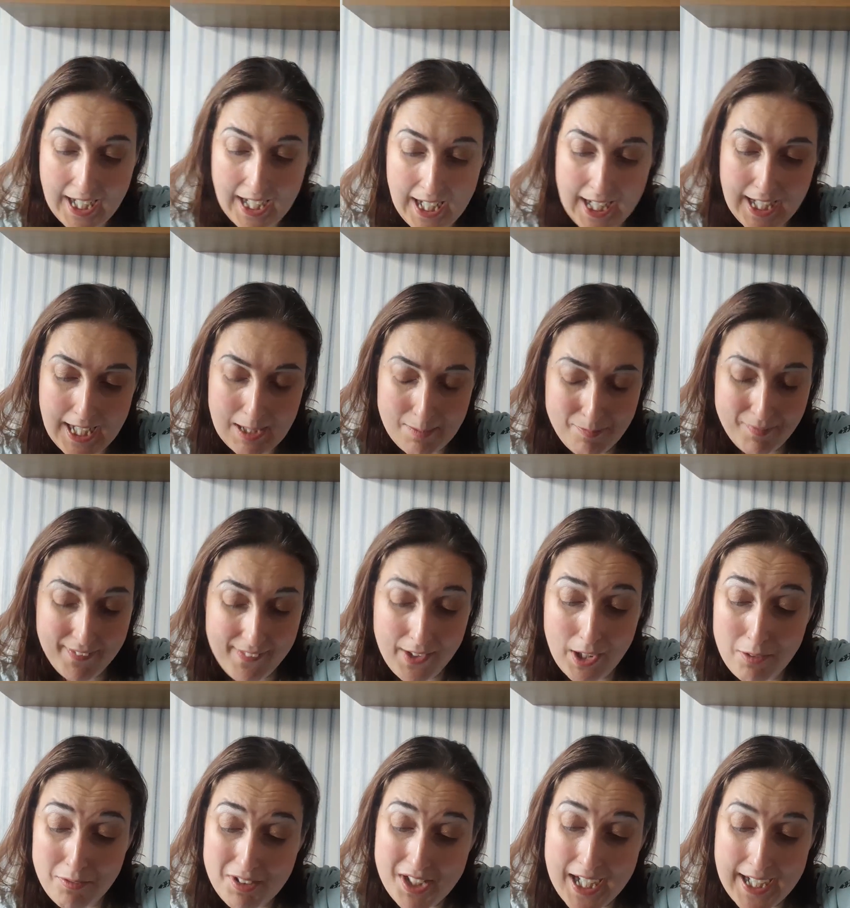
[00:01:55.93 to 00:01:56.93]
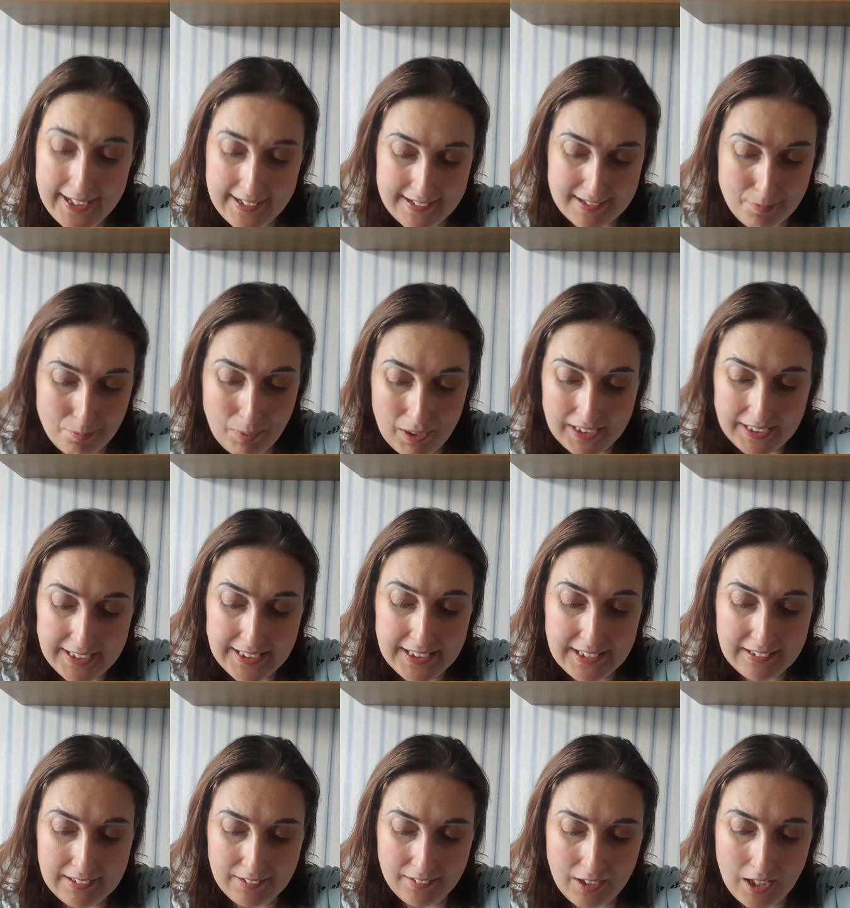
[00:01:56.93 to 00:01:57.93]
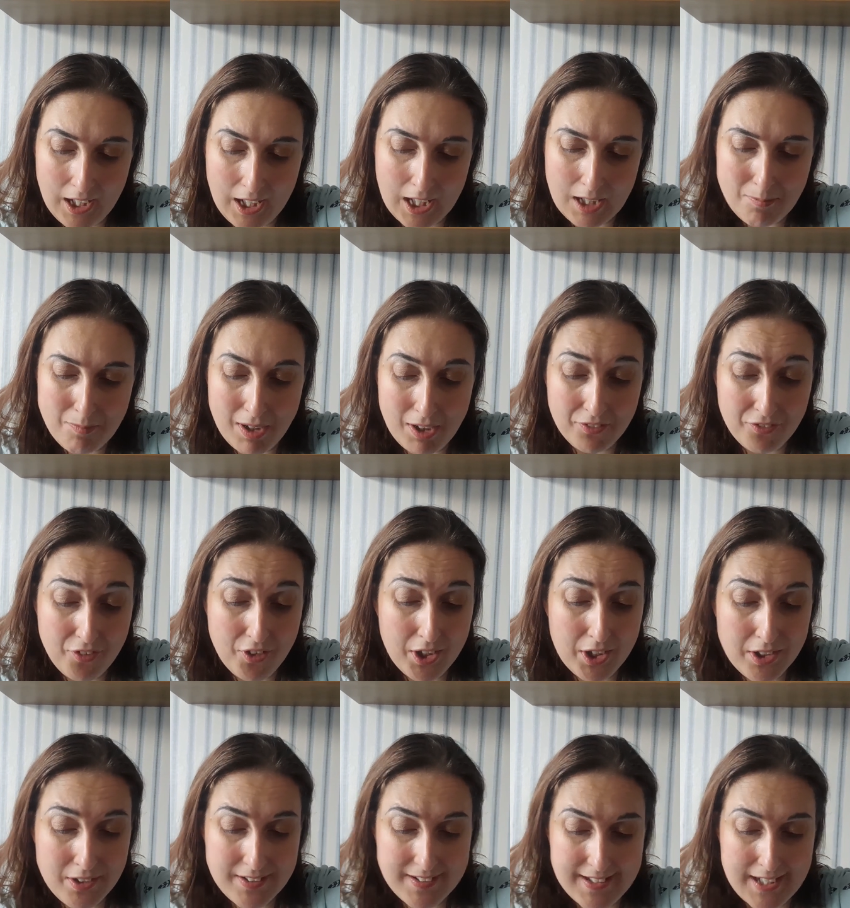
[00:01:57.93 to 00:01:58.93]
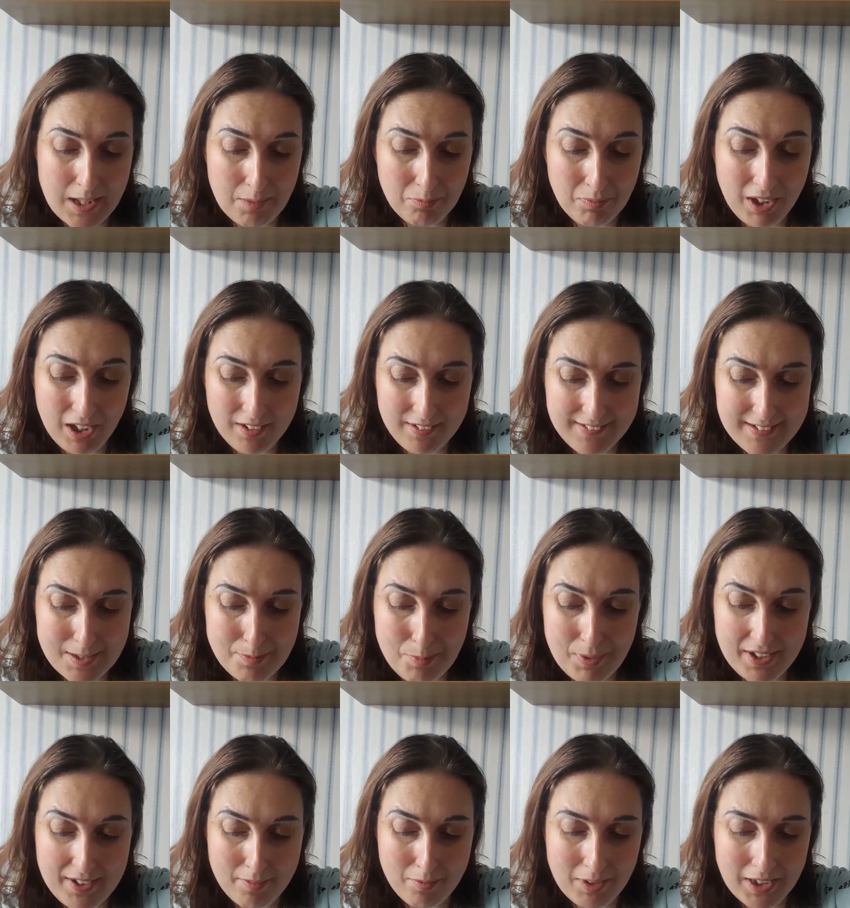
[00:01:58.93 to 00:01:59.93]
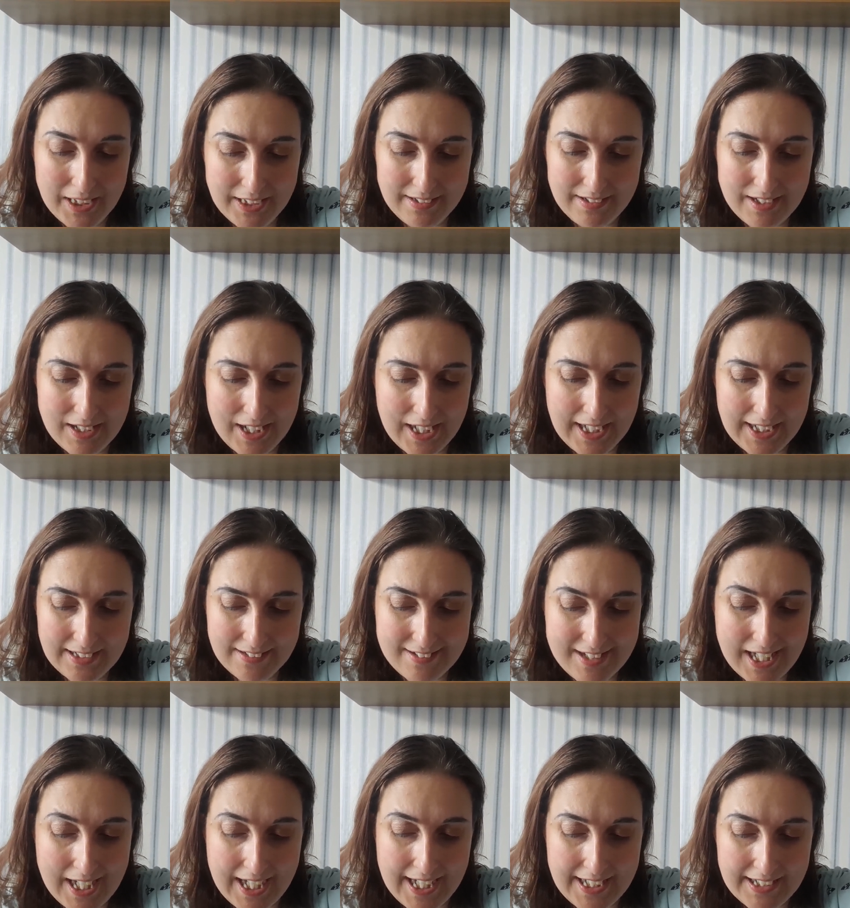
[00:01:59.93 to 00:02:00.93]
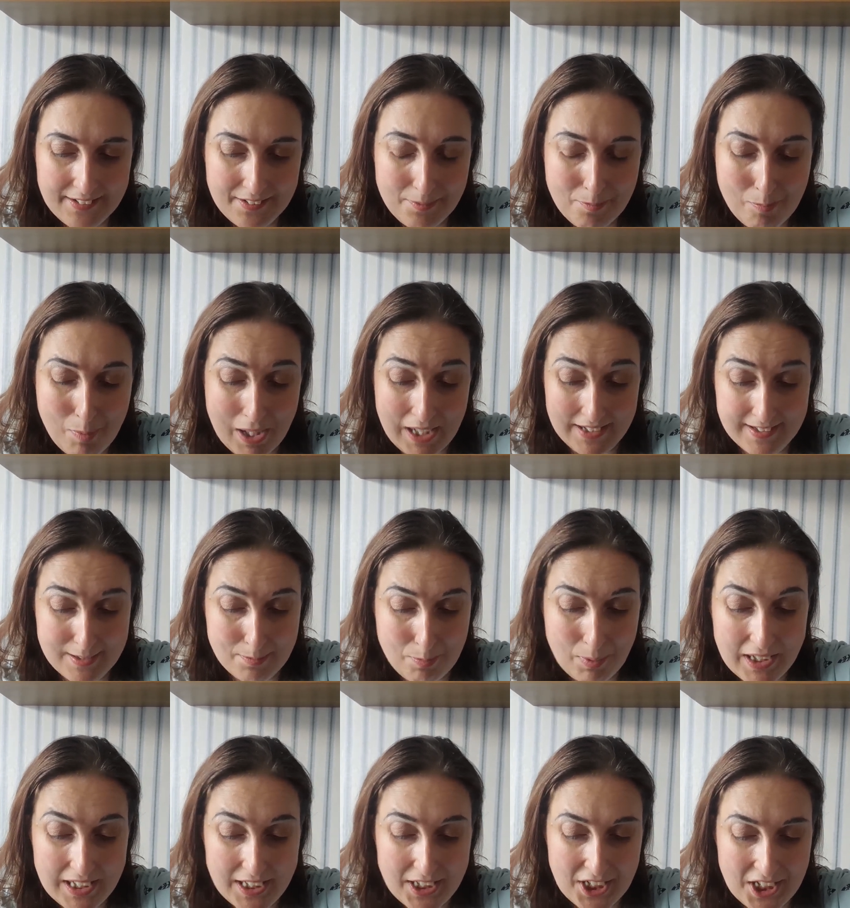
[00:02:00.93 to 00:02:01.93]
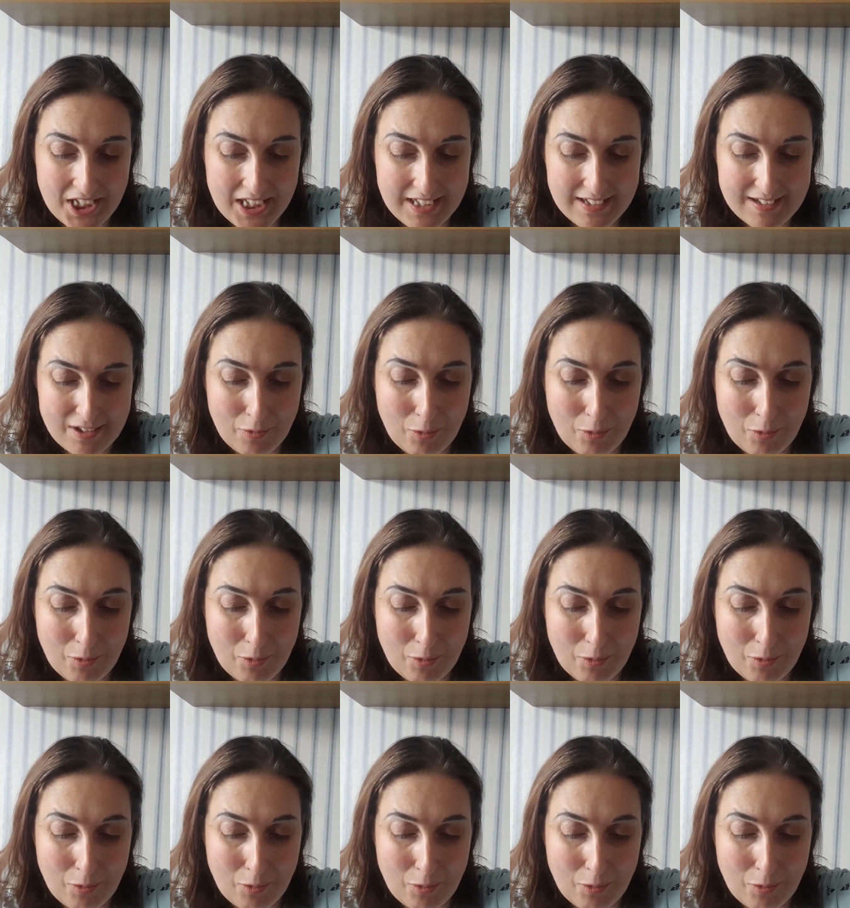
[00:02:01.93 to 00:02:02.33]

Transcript: um, so next week um, on Tuesday, I'm going to be doing uh, 10 Best Beaches